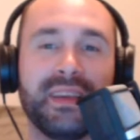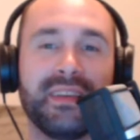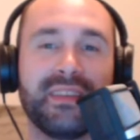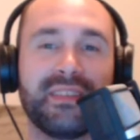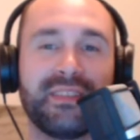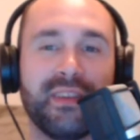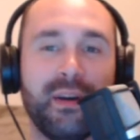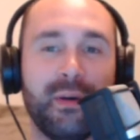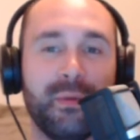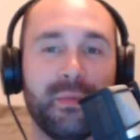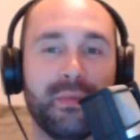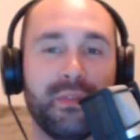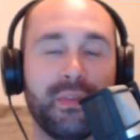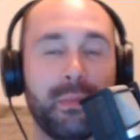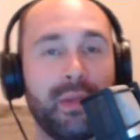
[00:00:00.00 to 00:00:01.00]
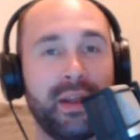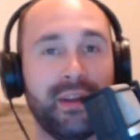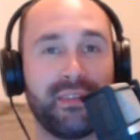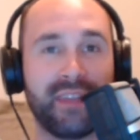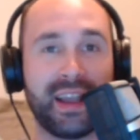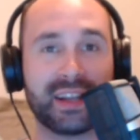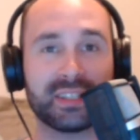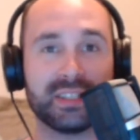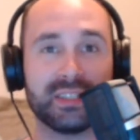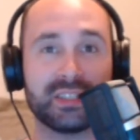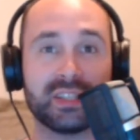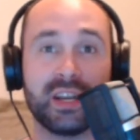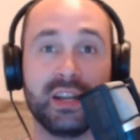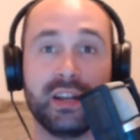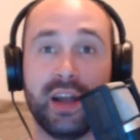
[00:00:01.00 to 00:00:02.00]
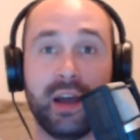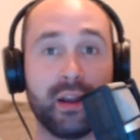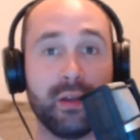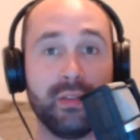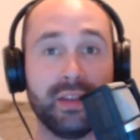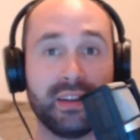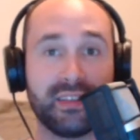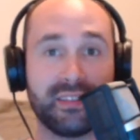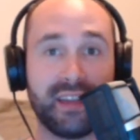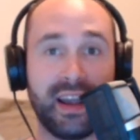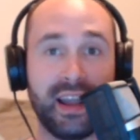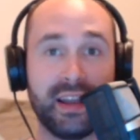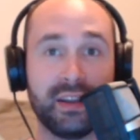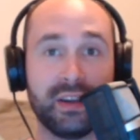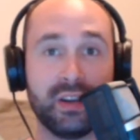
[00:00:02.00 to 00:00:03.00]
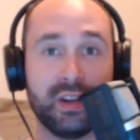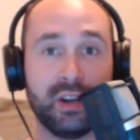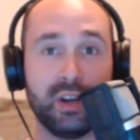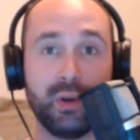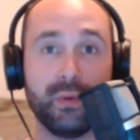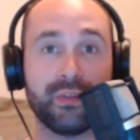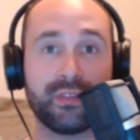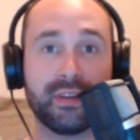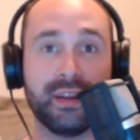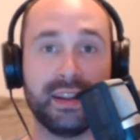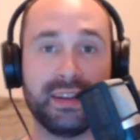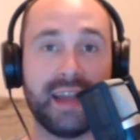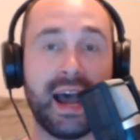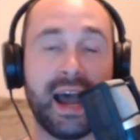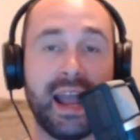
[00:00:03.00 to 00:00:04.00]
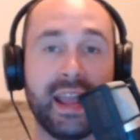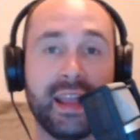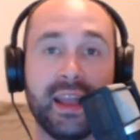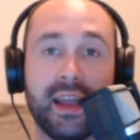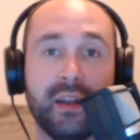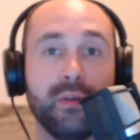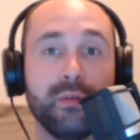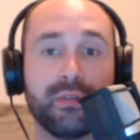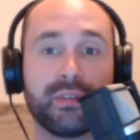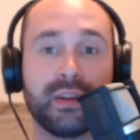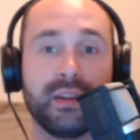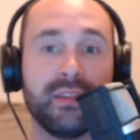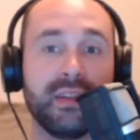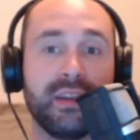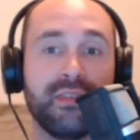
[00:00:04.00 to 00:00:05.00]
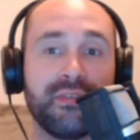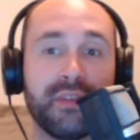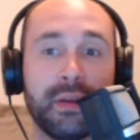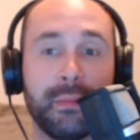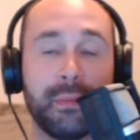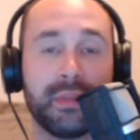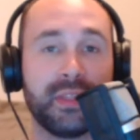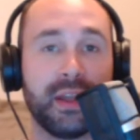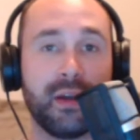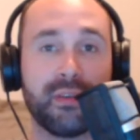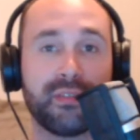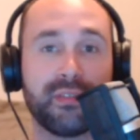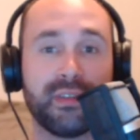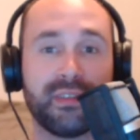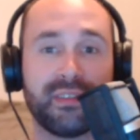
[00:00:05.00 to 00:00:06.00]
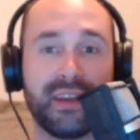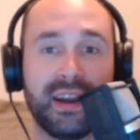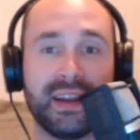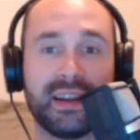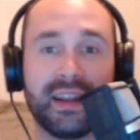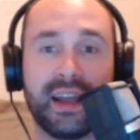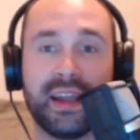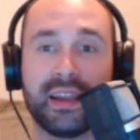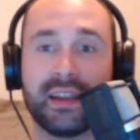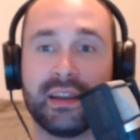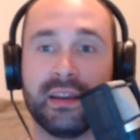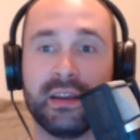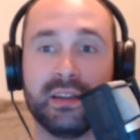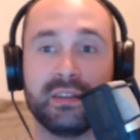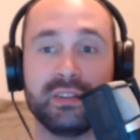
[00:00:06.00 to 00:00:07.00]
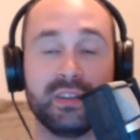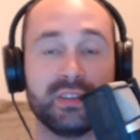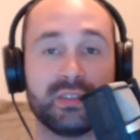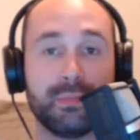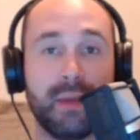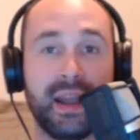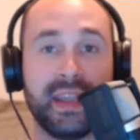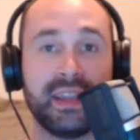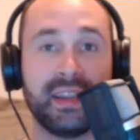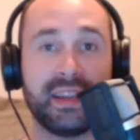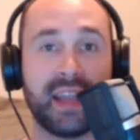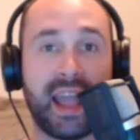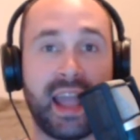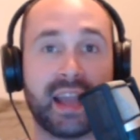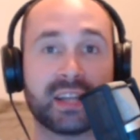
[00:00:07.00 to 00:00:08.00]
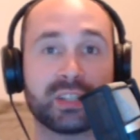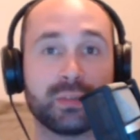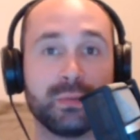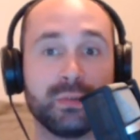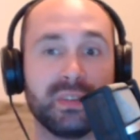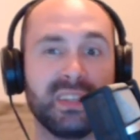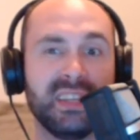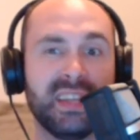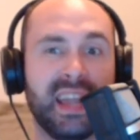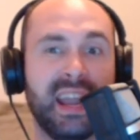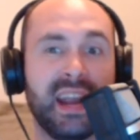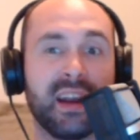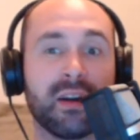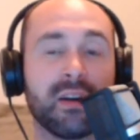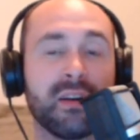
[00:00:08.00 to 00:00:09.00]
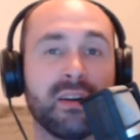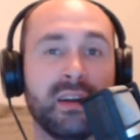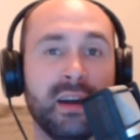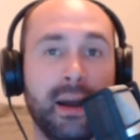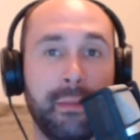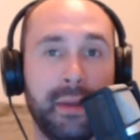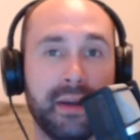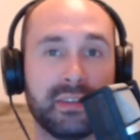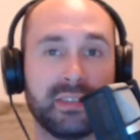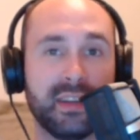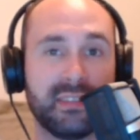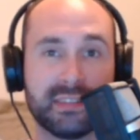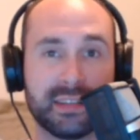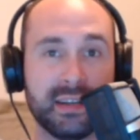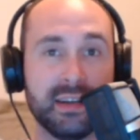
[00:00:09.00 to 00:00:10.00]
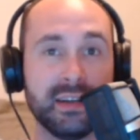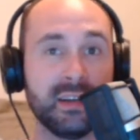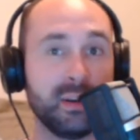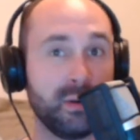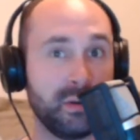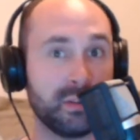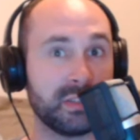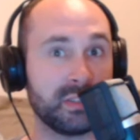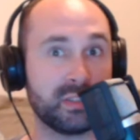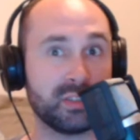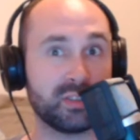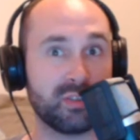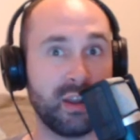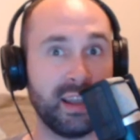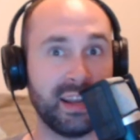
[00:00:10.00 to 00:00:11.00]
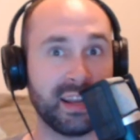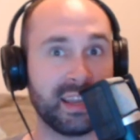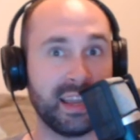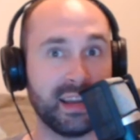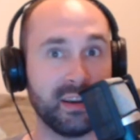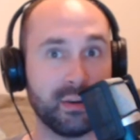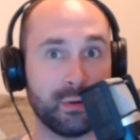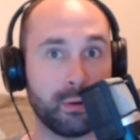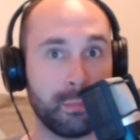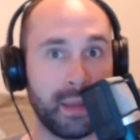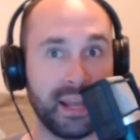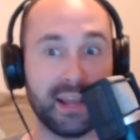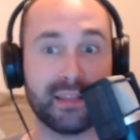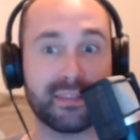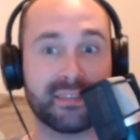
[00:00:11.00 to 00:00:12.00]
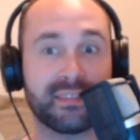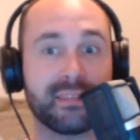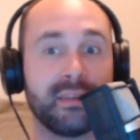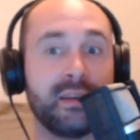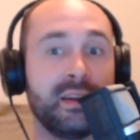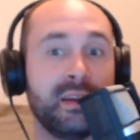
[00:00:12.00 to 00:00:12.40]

So the player's actions not only decide who's going to die and who's going to live, but they also decide, like, does Mike actually care about Jessica, or is he just trying to get into her pants?